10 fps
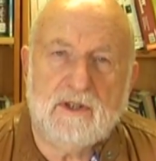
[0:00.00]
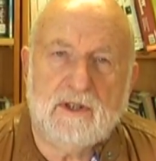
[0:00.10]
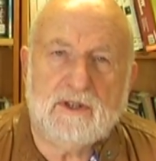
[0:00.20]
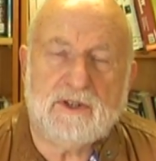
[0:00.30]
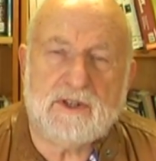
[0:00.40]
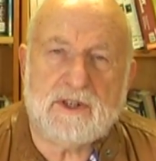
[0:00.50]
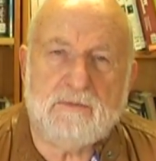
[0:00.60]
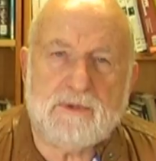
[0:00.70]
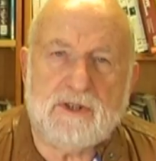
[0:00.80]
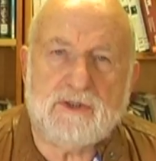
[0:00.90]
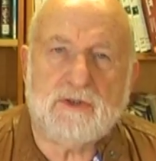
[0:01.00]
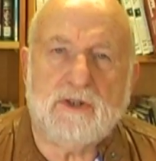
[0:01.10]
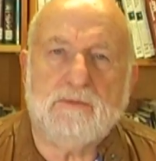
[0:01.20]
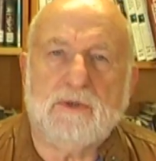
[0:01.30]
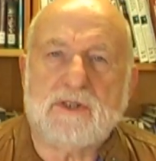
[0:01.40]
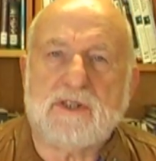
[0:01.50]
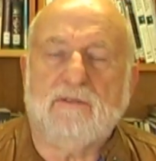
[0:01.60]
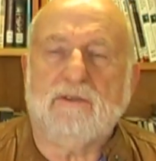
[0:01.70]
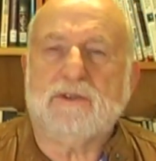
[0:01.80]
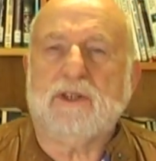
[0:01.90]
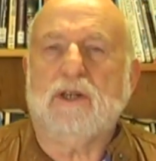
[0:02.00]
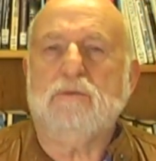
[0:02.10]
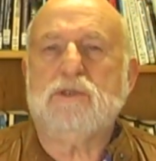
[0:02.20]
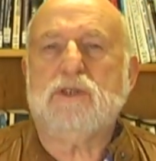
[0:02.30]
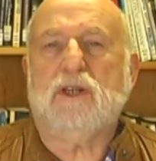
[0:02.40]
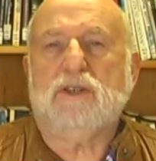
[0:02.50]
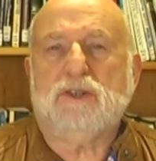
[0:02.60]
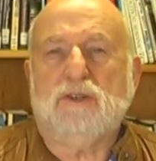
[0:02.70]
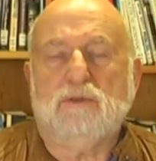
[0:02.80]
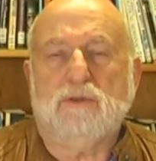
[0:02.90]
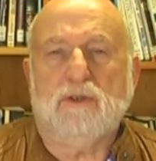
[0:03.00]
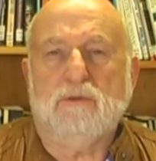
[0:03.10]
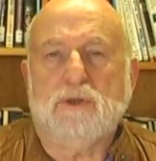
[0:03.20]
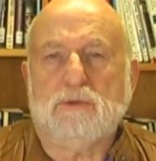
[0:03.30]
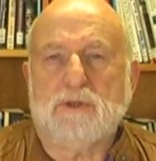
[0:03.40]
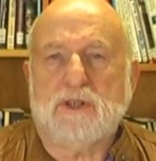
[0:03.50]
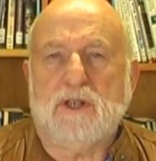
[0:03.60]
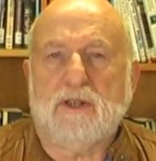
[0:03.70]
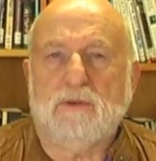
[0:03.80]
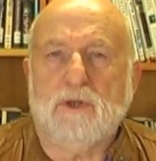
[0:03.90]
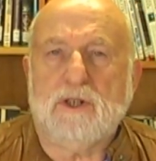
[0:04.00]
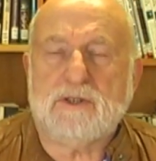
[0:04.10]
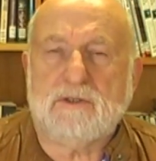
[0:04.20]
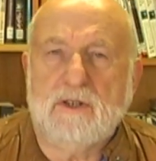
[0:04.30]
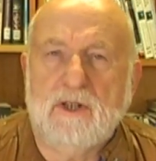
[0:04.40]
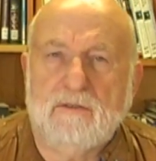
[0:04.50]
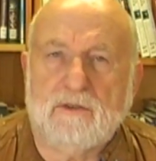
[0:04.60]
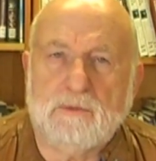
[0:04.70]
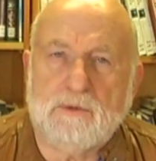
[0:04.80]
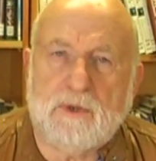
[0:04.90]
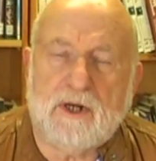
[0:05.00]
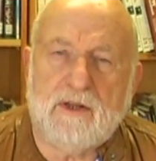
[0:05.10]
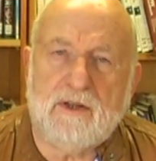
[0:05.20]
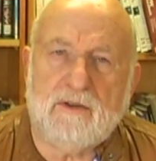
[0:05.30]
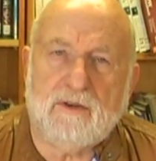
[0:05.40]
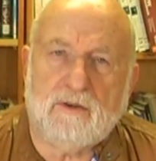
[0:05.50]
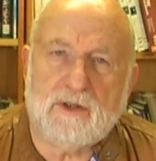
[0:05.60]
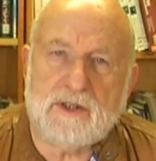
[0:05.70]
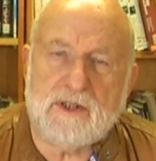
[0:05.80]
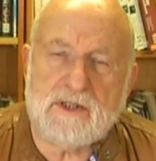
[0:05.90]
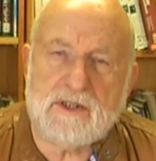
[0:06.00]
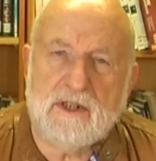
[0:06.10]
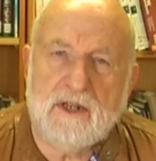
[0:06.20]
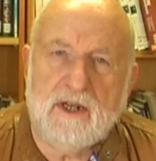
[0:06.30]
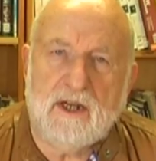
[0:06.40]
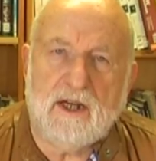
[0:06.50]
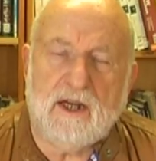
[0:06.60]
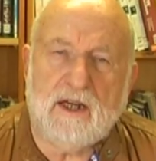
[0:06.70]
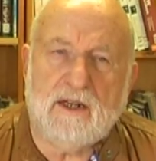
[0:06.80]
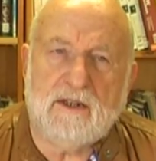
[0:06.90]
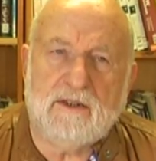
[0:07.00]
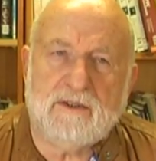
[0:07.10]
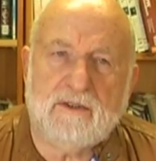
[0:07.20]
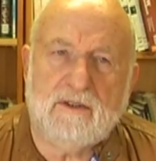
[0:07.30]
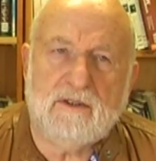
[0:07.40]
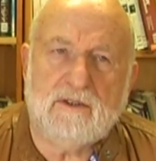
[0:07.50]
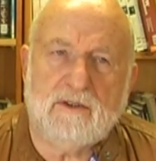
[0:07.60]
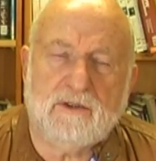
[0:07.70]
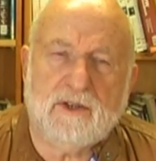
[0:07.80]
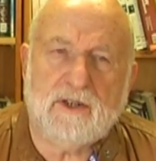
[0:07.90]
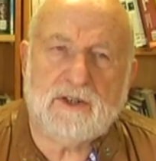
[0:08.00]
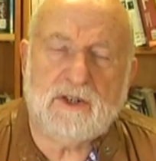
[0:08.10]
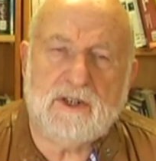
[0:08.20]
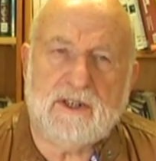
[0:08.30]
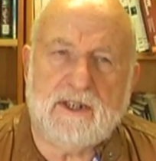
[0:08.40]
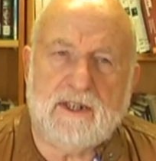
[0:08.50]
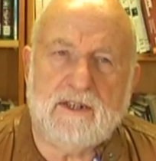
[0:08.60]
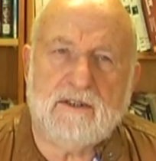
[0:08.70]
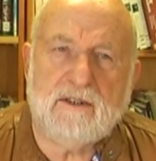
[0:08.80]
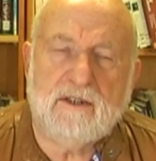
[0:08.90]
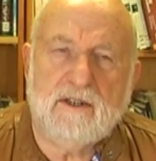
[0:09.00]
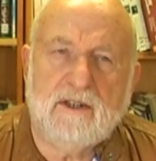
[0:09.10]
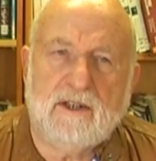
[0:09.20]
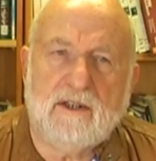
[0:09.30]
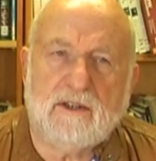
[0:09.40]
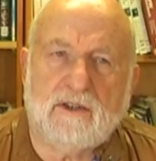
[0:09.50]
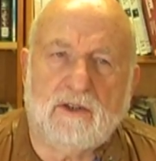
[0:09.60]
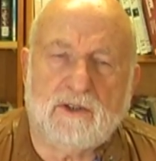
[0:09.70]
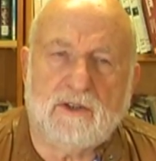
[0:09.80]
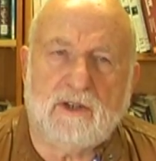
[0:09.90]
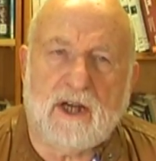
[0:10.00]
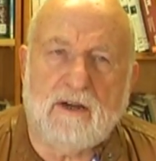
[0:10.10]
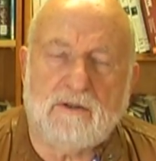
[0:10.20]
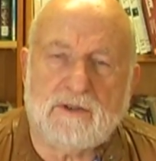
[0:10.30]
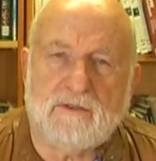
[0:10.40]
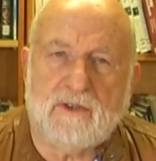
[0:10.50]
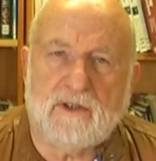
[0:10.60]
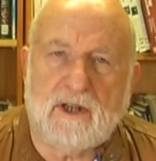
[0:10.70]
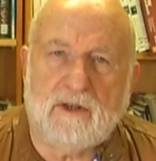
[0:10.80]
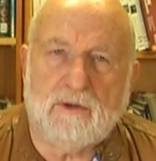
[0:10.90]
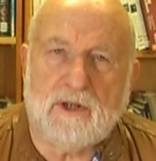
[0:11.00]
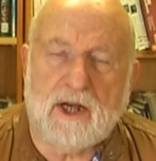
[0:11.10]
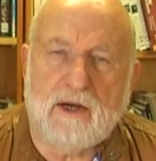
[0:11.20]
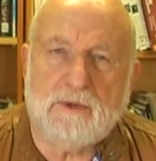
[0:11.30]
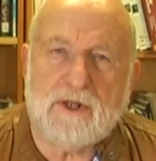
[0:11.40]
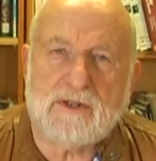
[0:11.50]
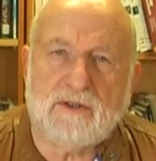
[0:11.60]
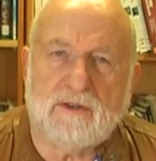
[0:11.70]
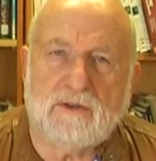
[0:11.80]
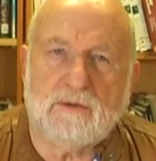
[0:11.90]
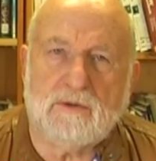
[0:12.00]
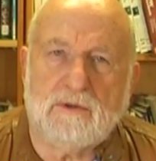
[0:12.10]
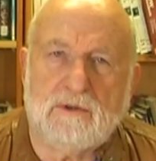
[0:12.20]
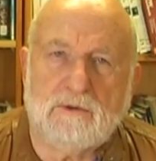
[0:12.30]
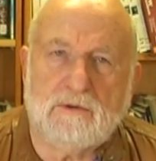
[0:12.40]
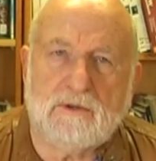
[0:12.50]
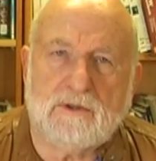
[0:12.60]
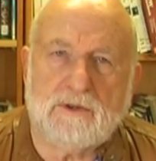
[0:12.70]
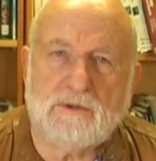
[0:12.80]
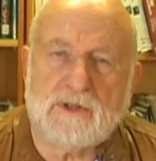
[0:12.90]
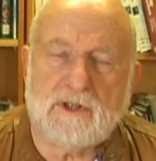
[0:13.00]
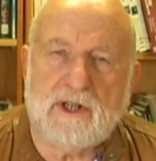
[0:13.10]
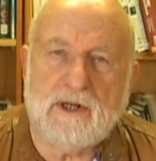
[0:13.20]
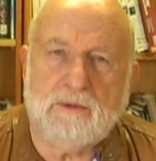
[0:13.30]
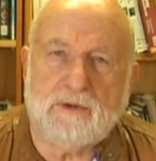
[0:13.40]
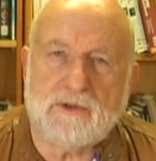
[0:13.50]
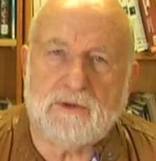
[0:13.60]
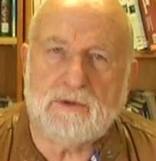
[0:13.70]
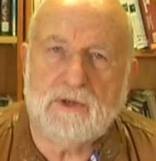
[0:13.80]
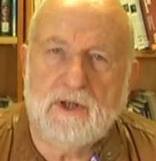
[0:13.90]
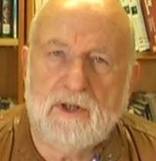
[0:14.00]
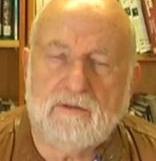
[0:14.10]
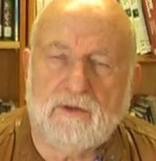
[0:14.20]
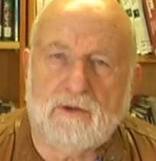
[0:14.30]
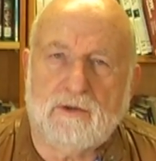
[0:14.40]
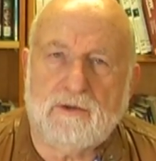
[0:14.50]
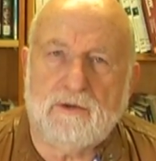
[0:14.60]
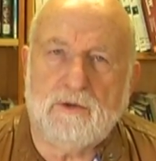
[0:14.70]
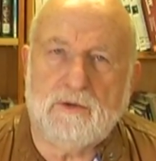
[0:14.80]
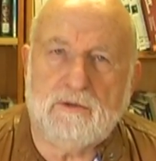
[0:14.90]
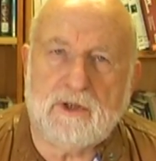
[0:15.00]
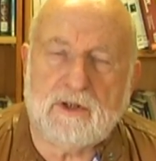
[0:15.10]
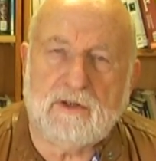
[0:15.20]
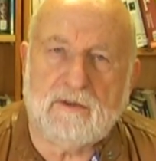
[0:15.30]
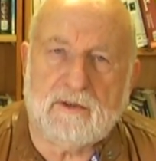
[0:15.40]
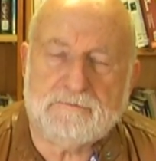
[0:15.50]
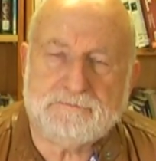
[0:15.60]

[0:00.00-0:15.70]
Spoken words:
She attempted treatment several times. She had children which were taken away from her by the authorities, and nothing she did got her out of the heroin habit, or she was unable to follow through and recover.